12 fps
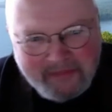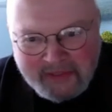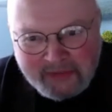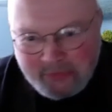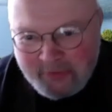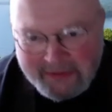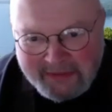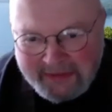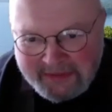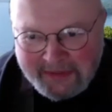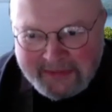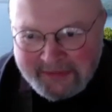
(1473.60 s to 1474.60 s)
what it
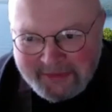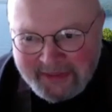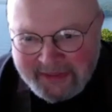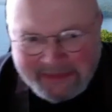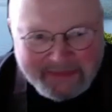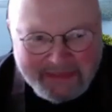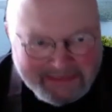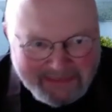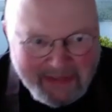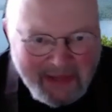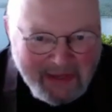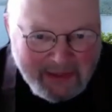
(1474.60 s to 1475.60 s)
is. That's
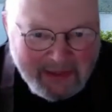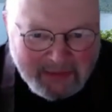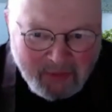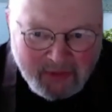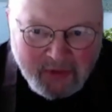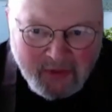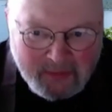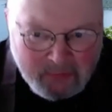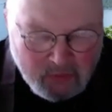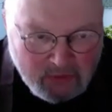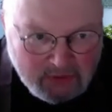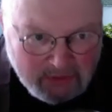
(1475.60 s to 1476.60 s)
that. You want to call that
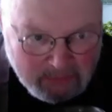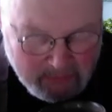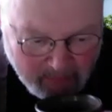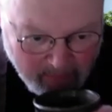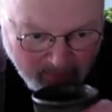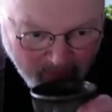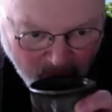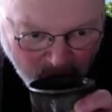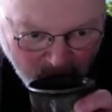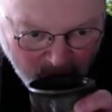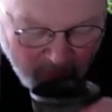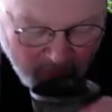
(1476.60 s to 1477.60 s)
Buddhism?
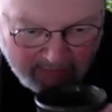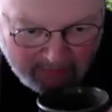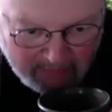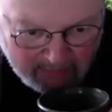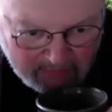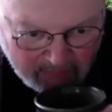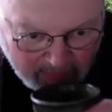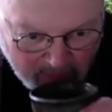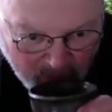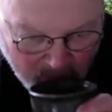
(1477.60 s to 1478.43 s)
Fine, that's fine.